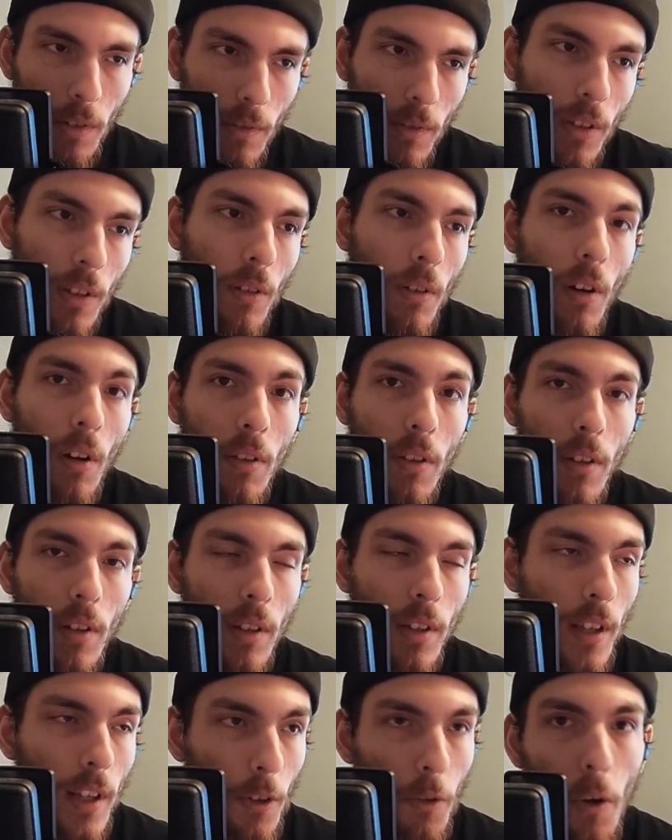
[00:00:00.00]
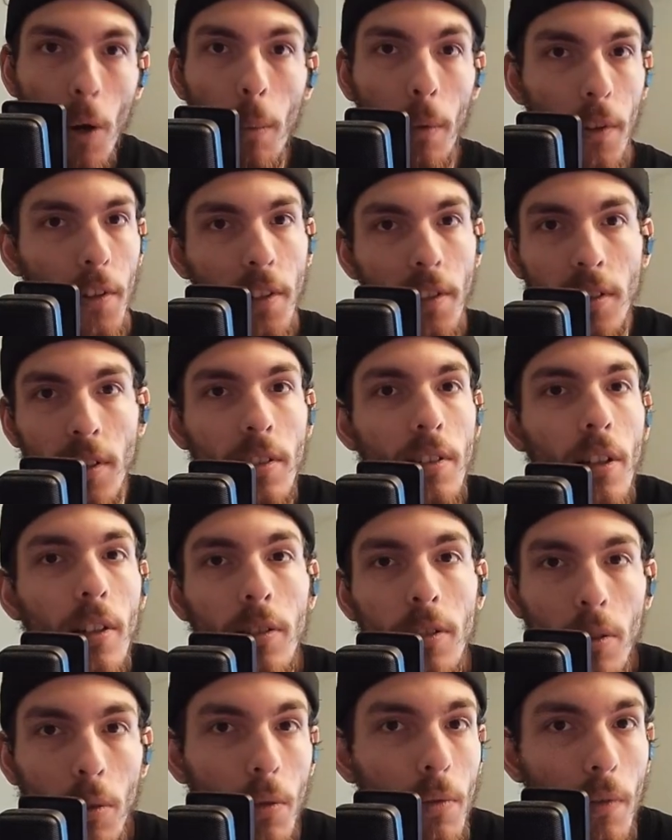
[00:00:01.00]
even though all the incredible things he's done
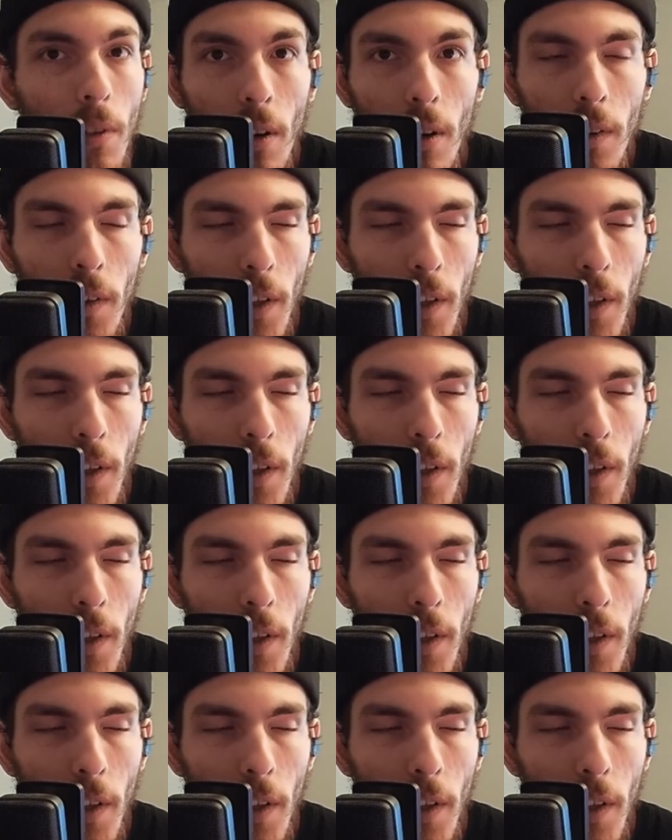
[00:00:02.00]
so far.